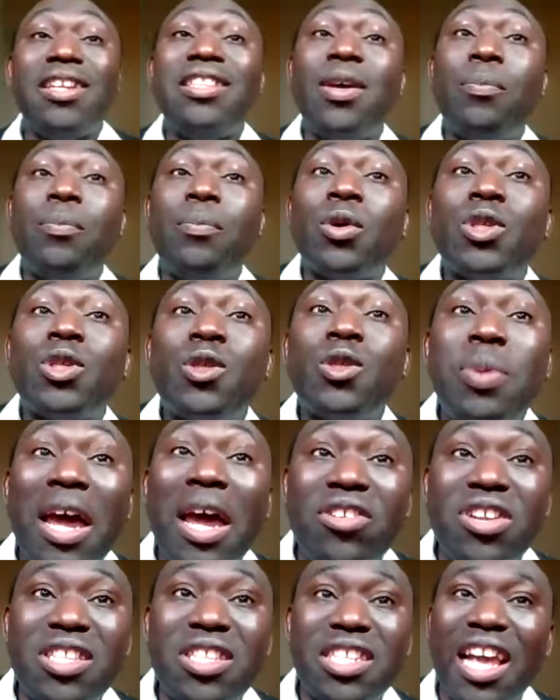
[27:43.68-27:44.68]
the
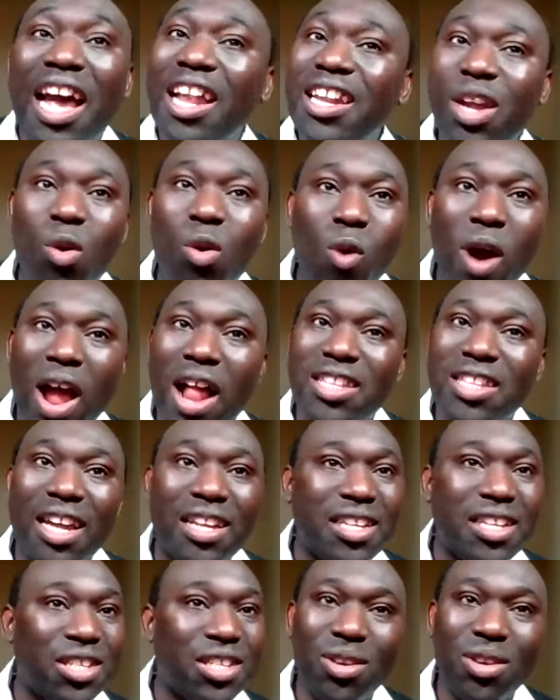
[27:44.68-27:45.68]
prosperity and the wealth
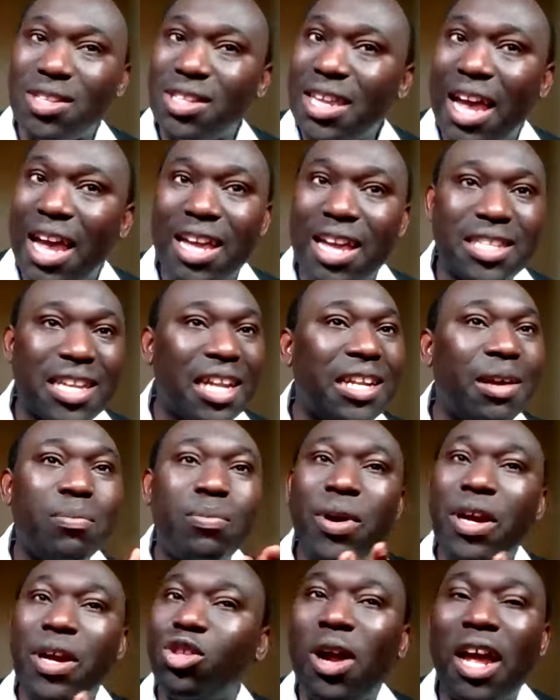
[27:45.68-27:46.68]
and the success and the
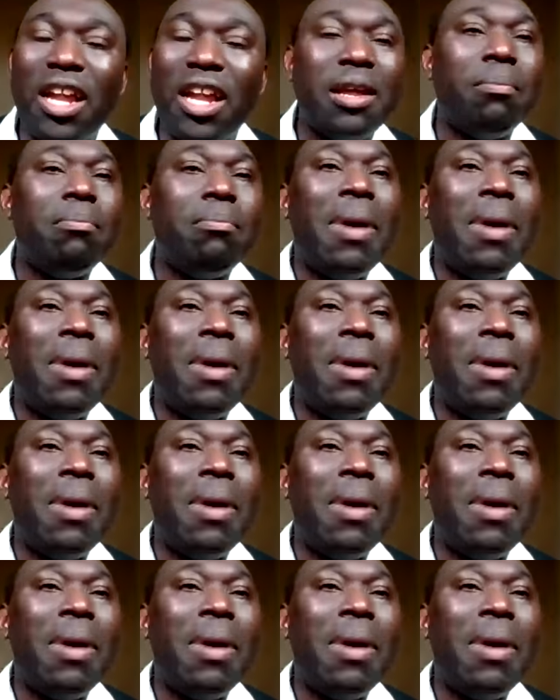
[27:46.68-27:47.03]
breakthrough and